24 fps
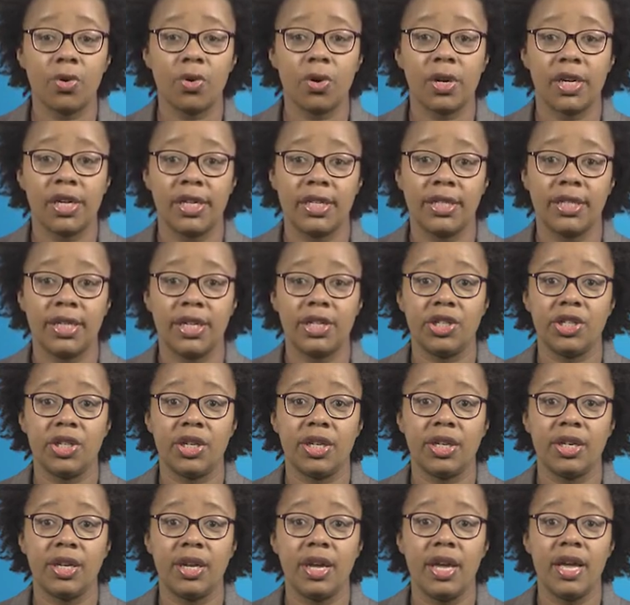
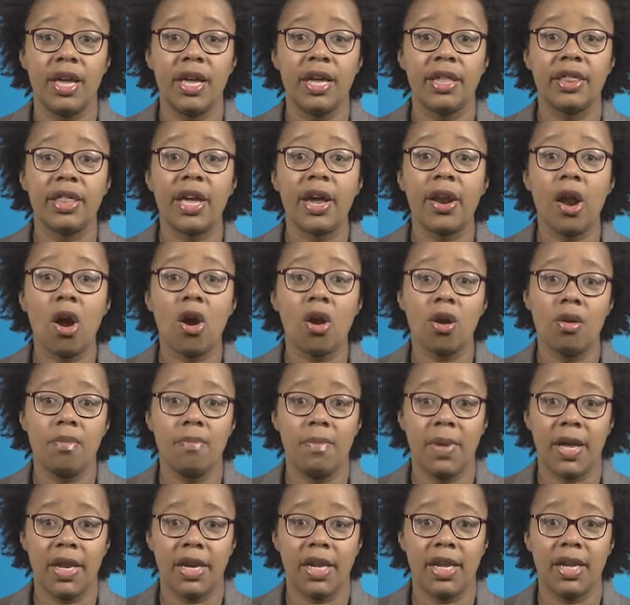organization that aren't
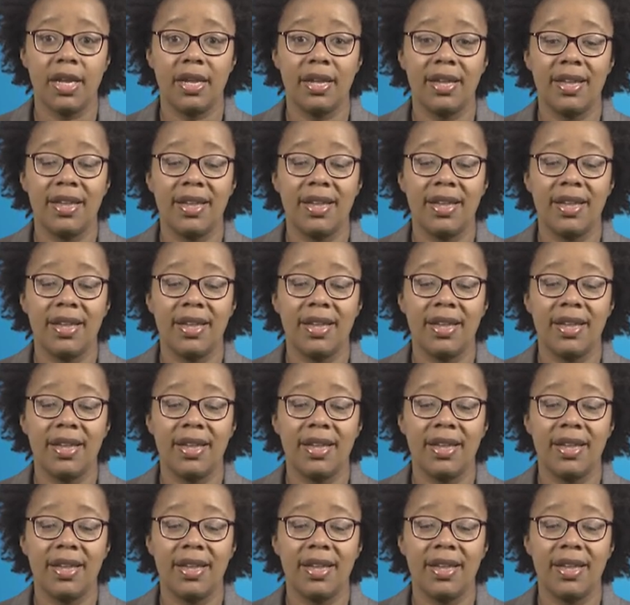money,